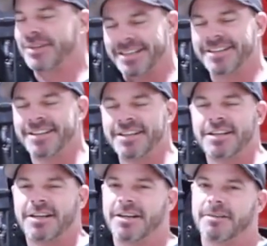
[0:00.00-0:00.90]
But
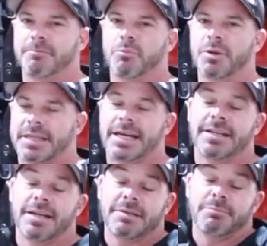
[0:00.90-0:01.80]
with
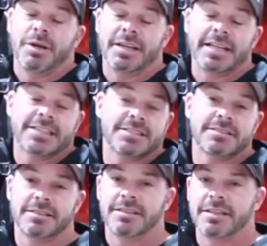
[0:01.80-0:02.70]
that in mind,
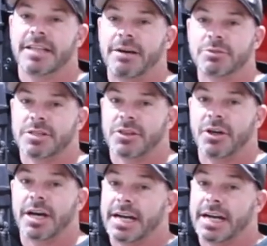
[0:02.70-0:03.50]
that was the thought.